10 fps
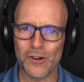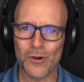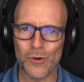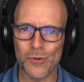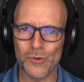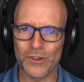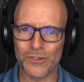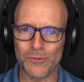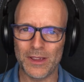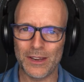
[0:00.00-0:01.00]
who
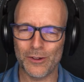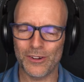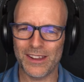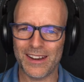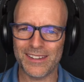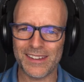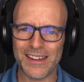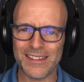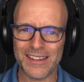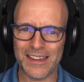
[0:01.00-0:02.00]
is waiting on the other
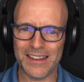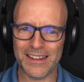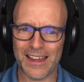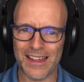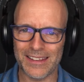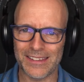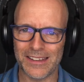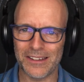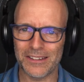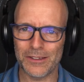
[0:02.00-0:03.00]
side and
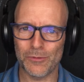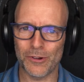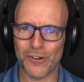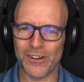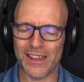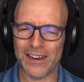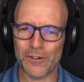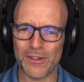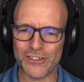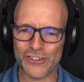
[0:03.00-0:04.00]
answer the one or the other
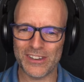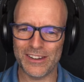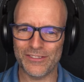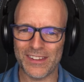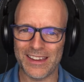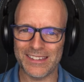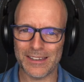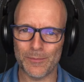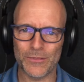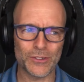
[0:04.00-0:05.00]
question if there is some.